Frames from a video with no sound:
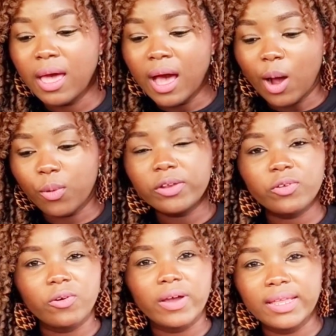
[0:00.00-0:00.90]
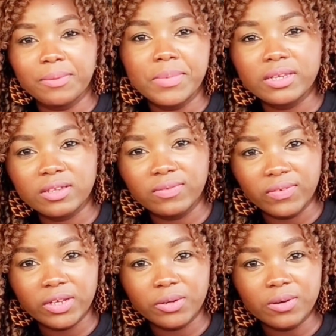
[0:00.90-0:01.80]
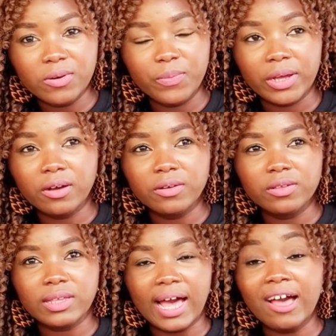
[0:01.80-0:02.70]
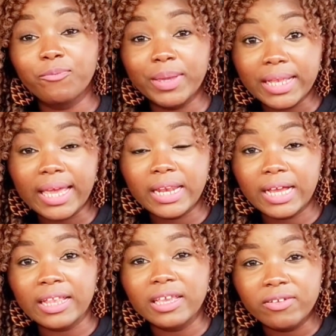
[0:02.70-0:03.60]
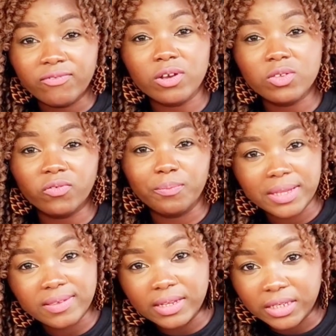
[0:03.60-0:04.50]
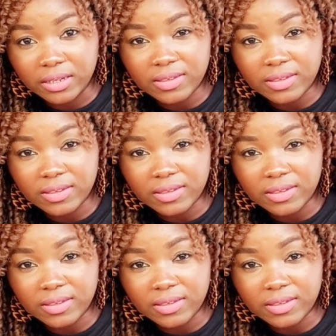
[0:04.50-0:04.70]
I wanted to go ahead and make this video because I've been getting an influx of messages.